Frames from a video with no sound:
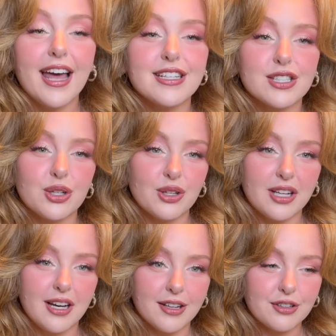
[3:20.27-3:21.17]
And so then
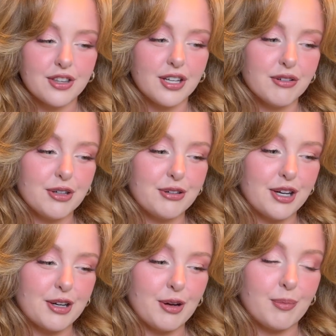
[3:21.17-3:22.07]
the other thing, real
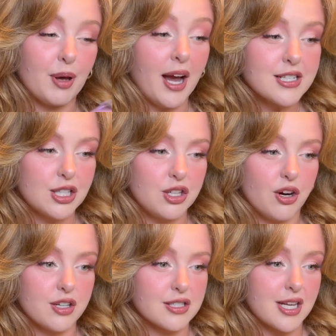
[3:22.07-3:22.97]
quick, going back to the
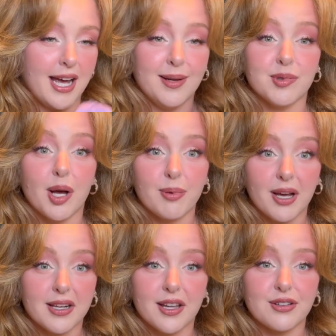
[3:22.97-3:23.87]
yarn, is I am not
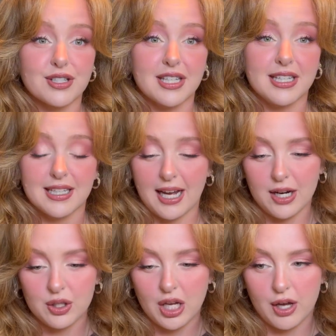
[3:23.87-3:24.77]
buying another skein. I
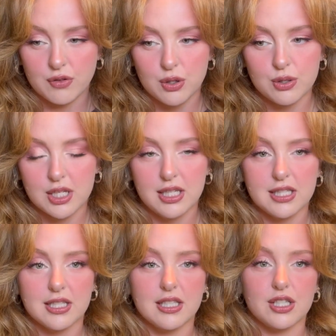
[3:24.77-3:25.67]
only have 2
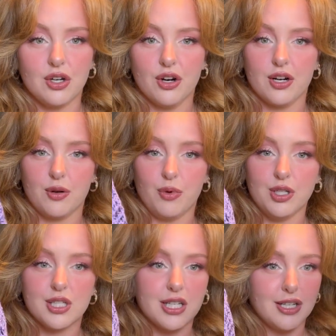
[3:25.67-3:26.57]
skeins of this yarn, and
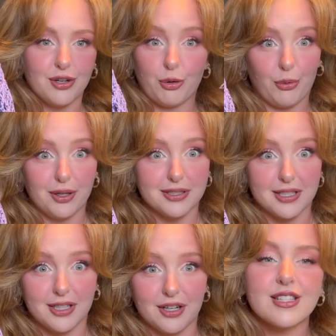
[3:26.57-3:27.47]
one's here and one's
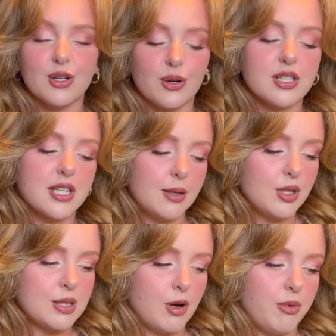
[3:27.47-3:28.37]
here. So it's gonna be
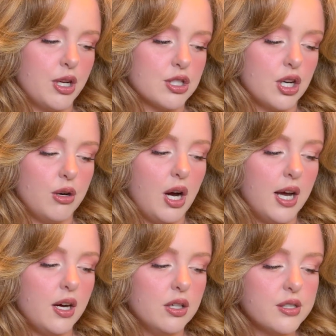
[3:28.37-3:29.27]
a small poncho.
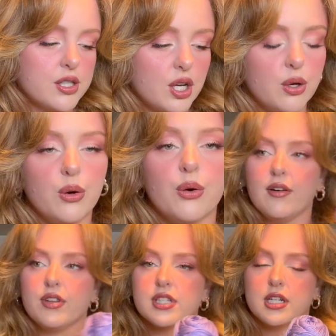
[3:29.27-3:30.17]
I also
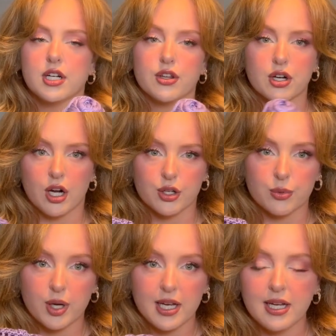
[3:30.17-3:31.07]
have this in another
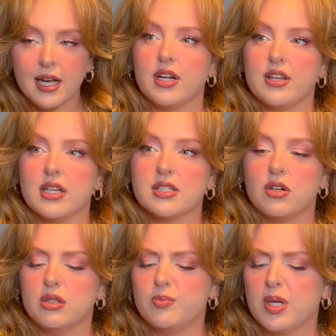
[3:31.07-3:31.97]
colorway. I think it's
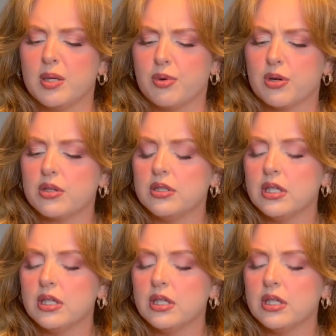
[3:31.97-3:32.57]
called Pink Pearl.